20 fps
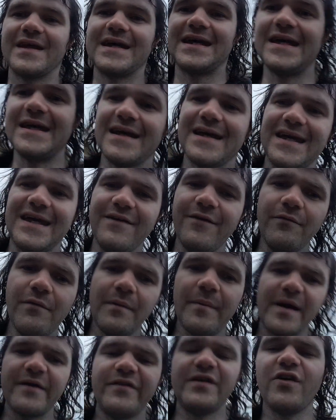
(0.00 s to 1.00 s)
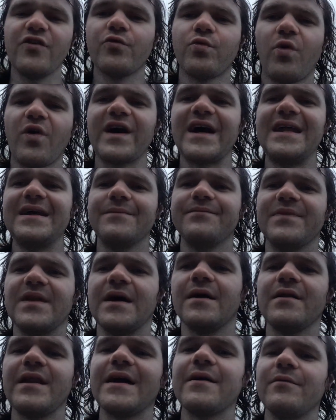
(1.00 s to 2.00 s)
like, even when my videos were getting,
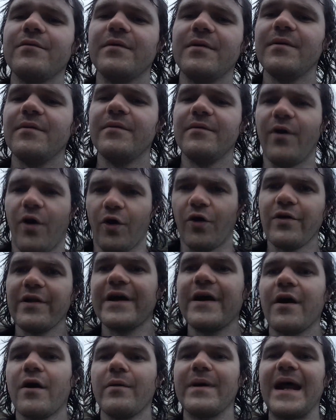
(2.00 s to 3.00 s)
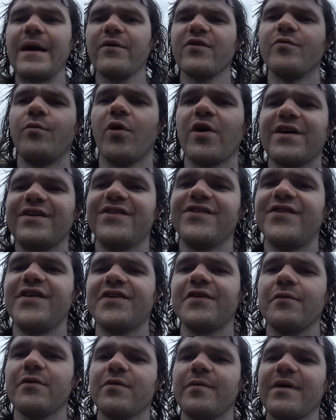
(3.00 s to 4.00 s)
like, earlier when I was more
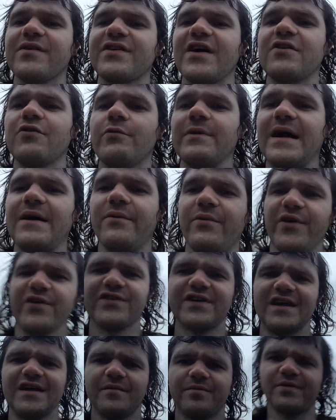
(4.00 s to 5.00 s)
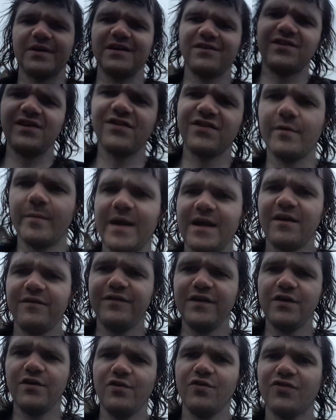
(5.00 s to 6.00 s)
consistent with my schedule, when I was getting a pretty decent amount of
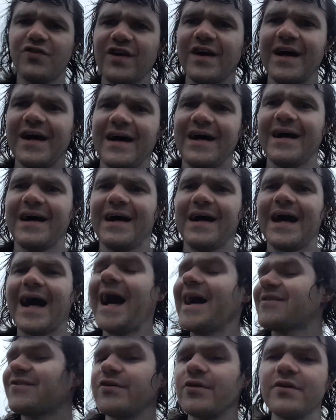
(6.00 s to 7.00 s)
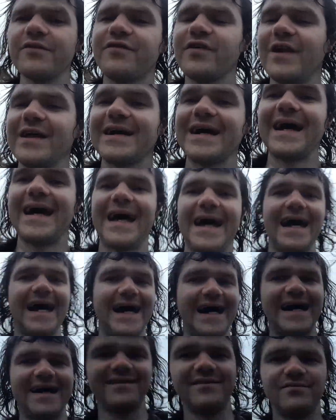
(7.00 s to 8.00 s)
views, I still don't feel like
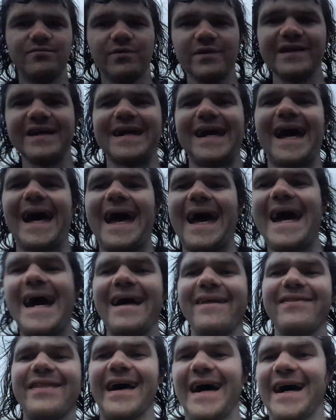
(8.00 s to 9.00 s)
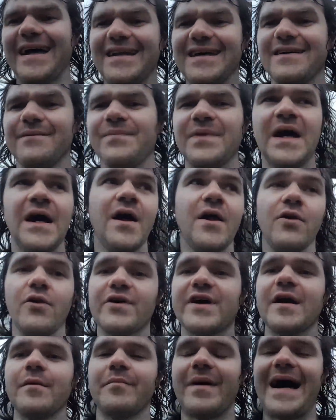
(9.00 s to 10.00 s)
I really had that,
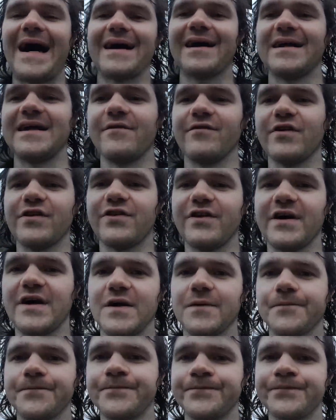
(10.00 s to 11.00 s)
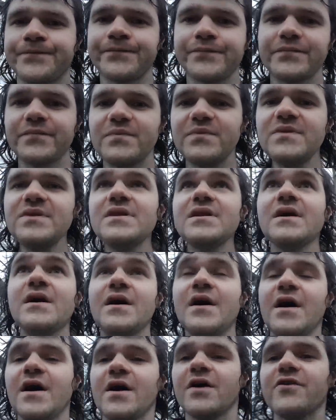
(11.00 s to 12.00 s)
looking back on everything.
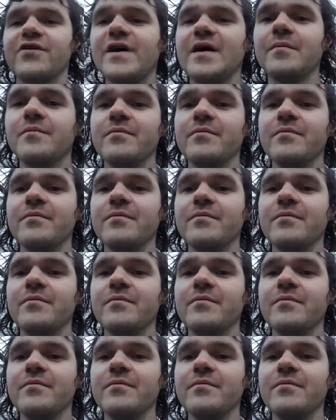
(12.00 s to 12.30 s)
So it